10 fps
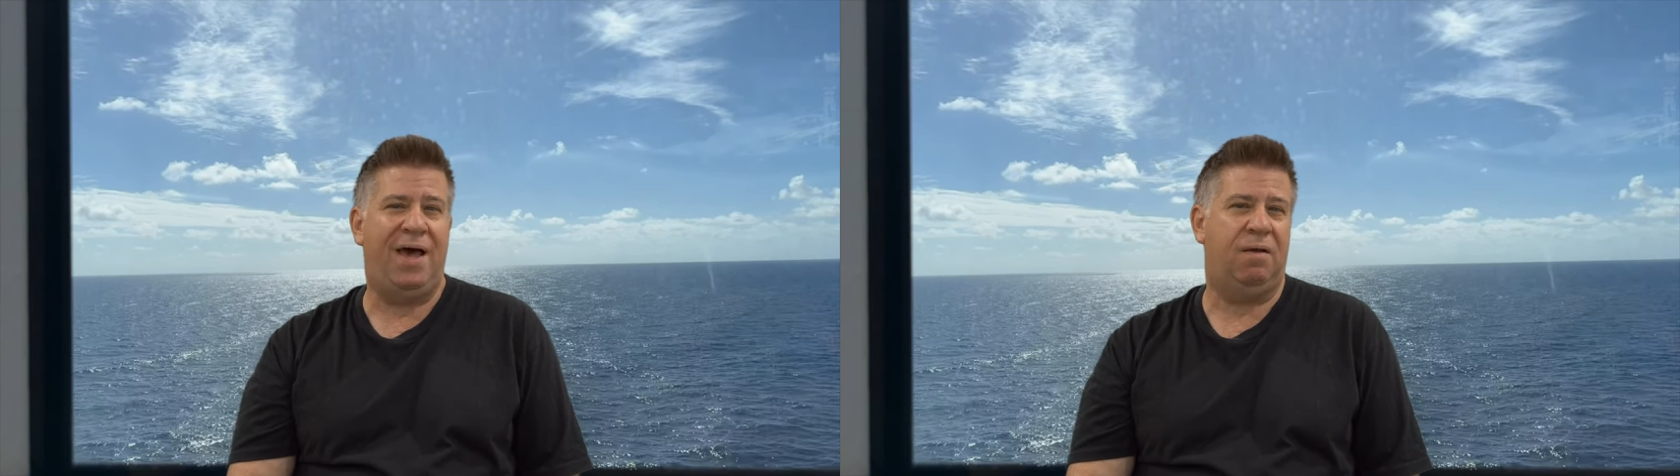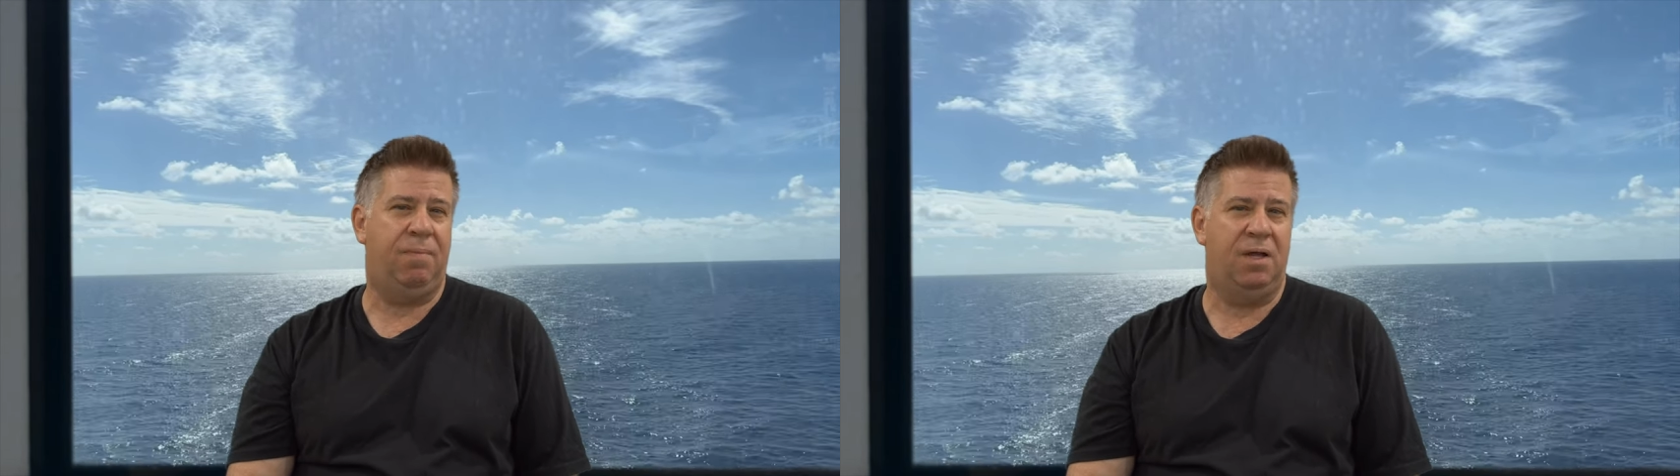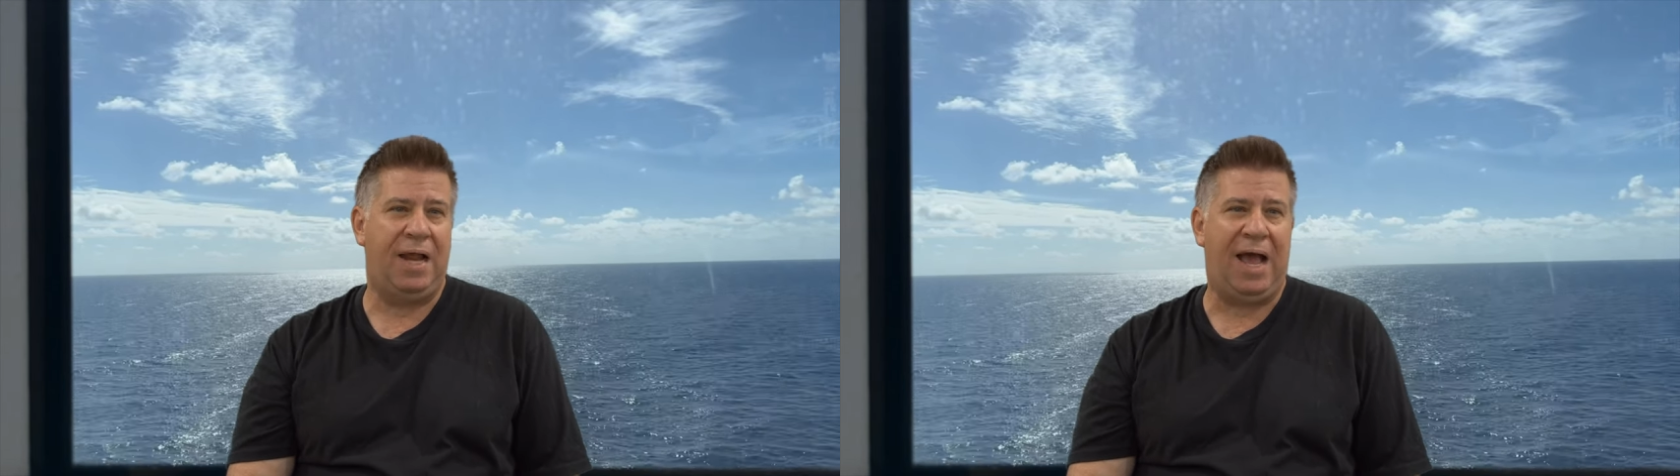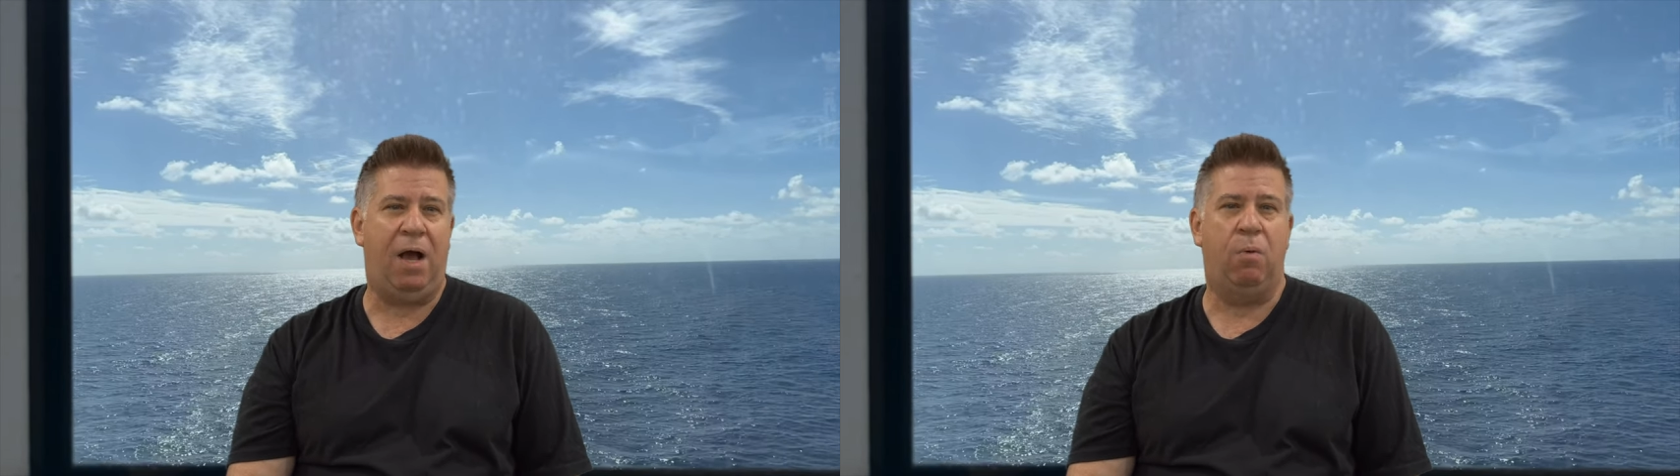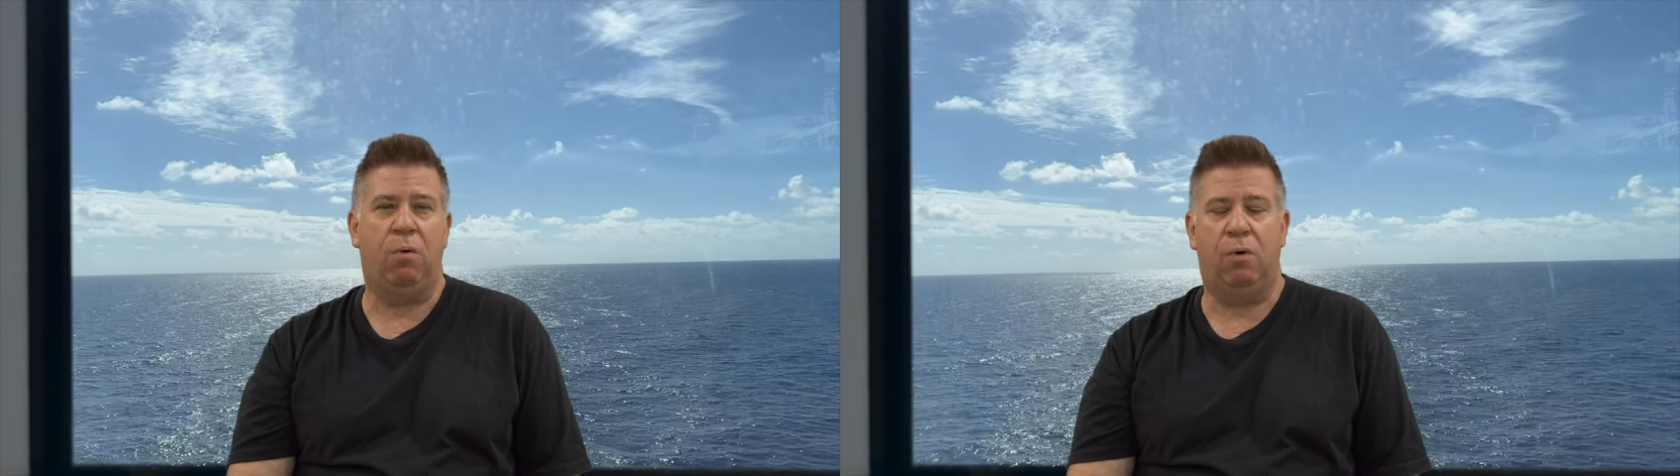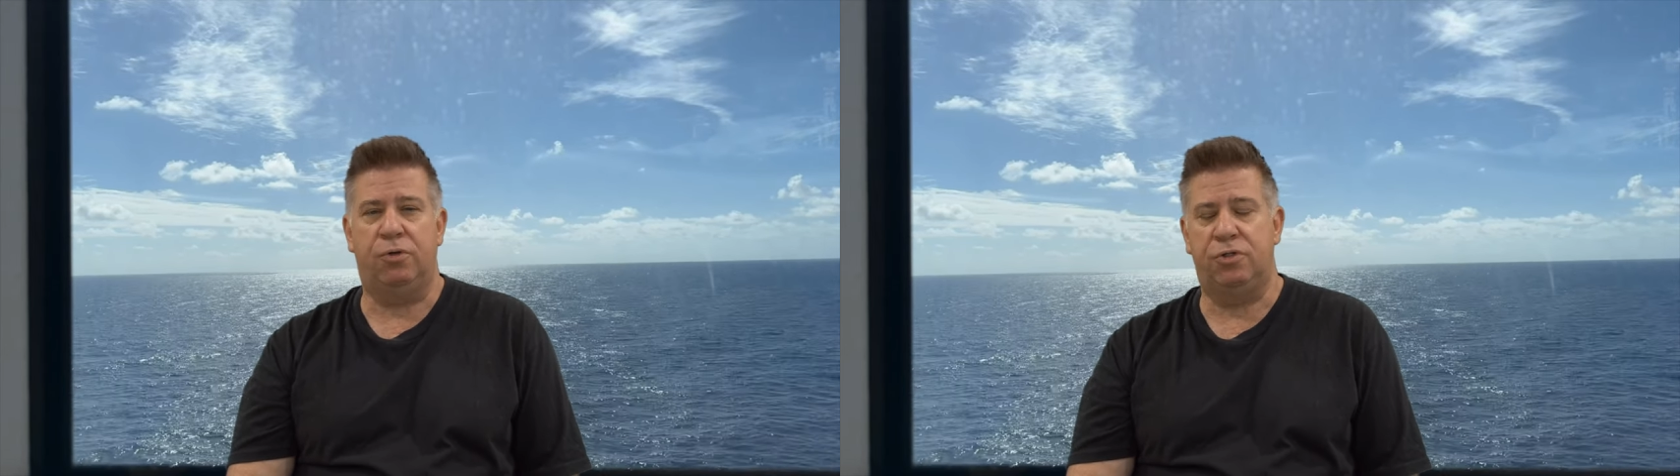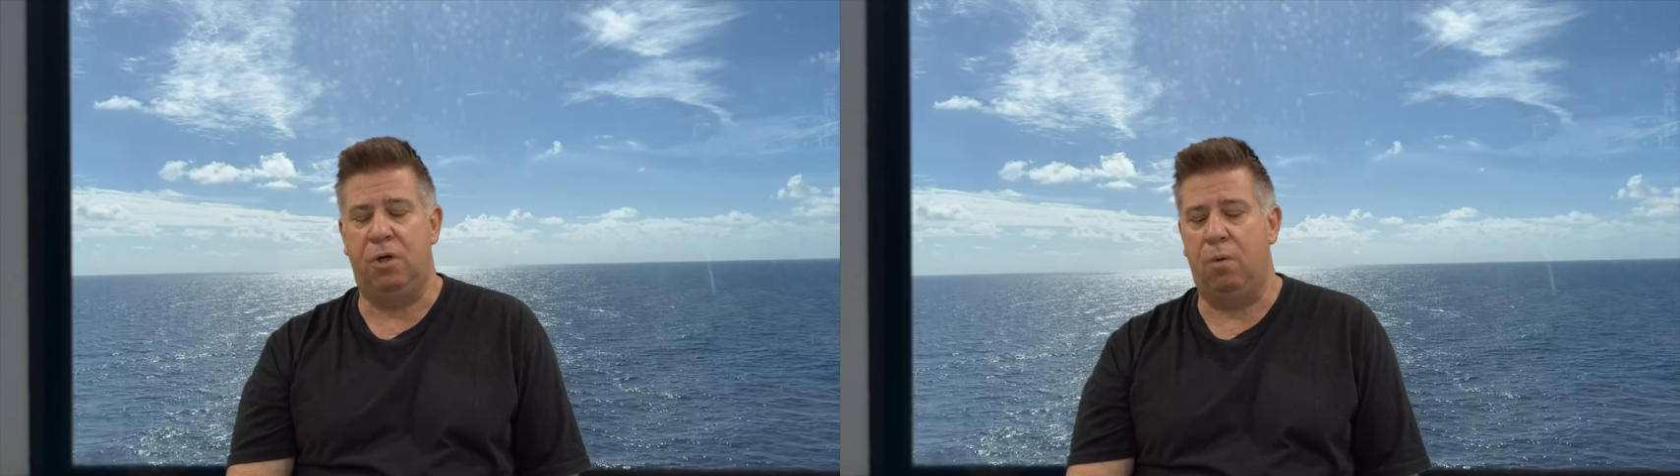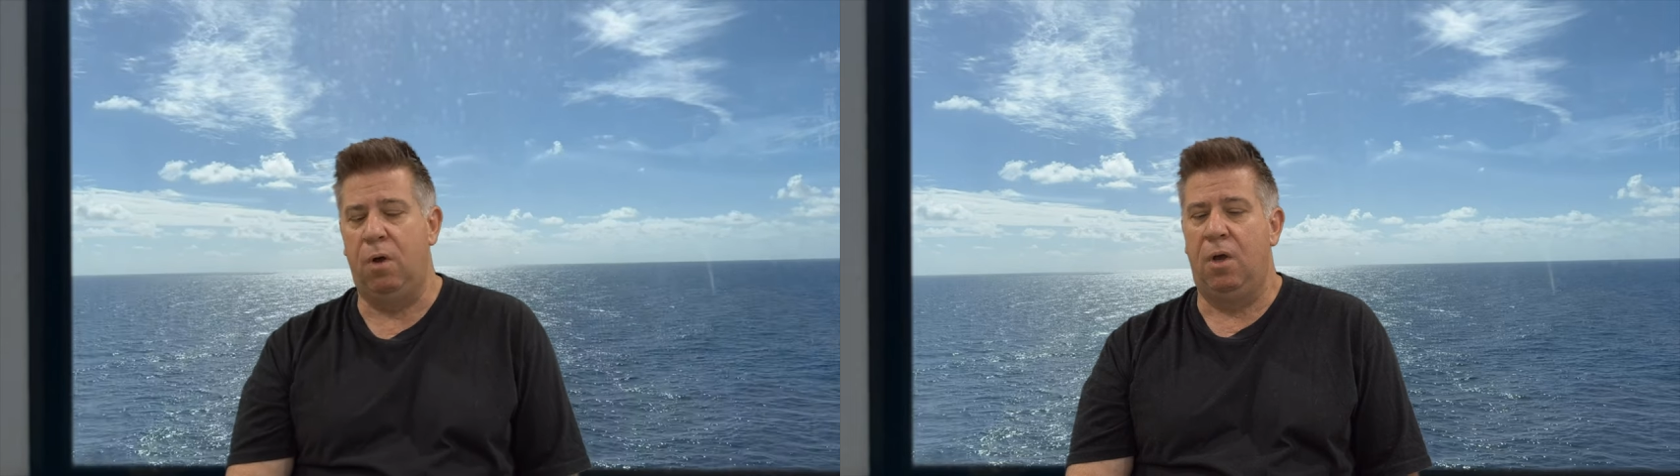back by an hour or so.